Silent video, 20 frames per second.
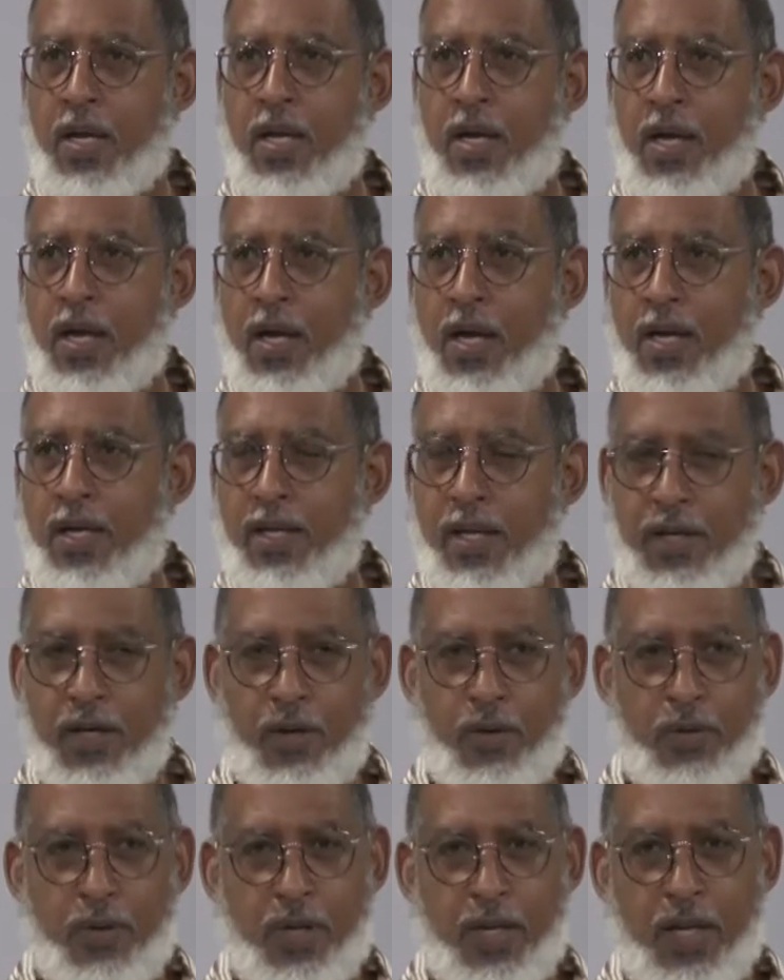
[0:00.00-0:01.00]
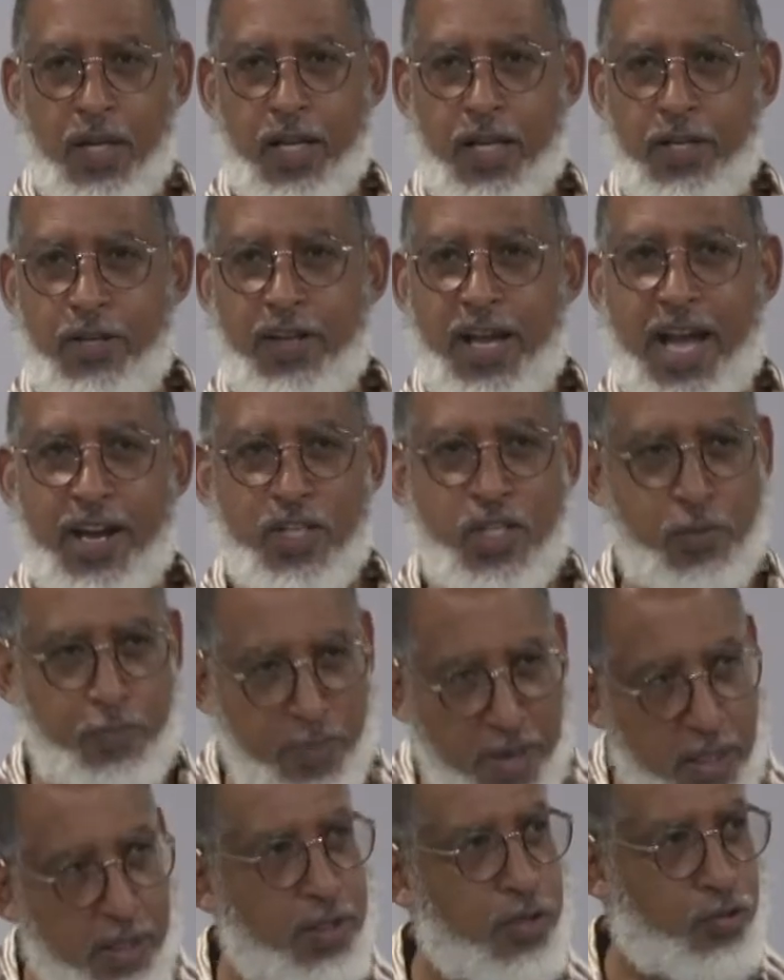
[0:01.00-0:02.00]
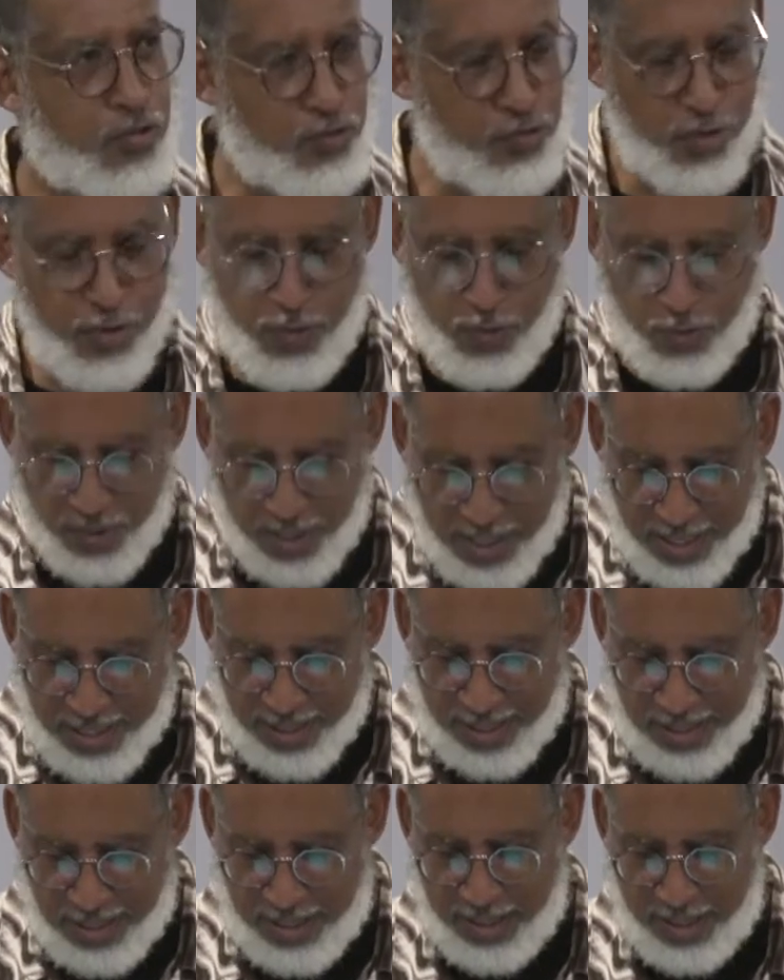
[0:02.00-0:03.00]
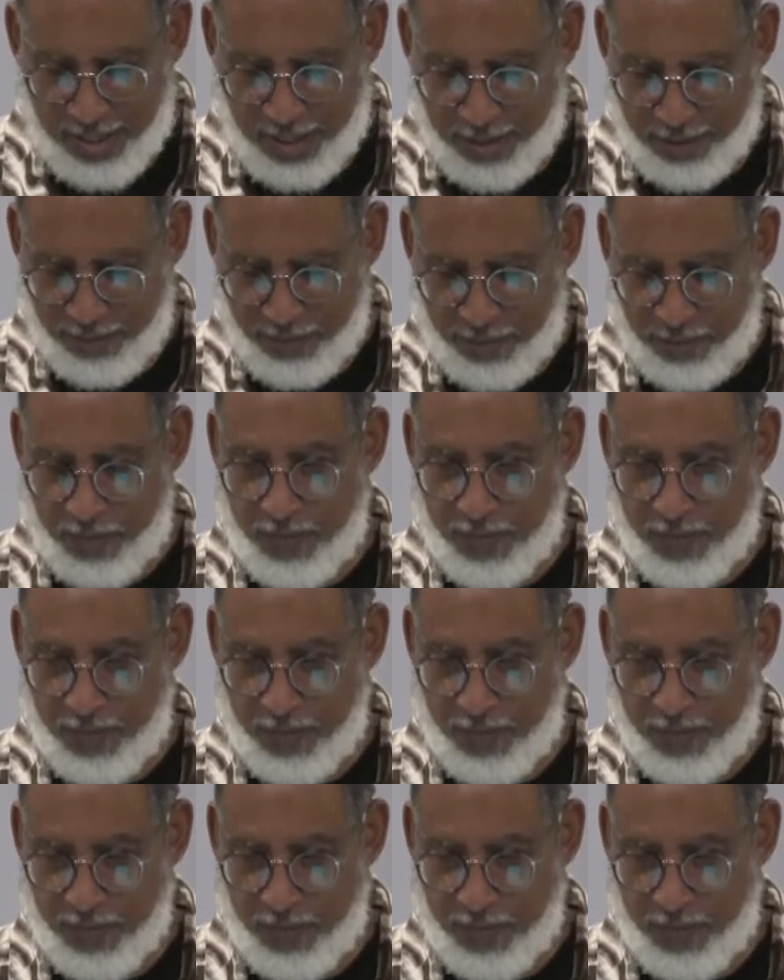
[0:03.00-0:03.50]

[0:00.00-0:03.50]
uh, you know, you got to speak the truth in love.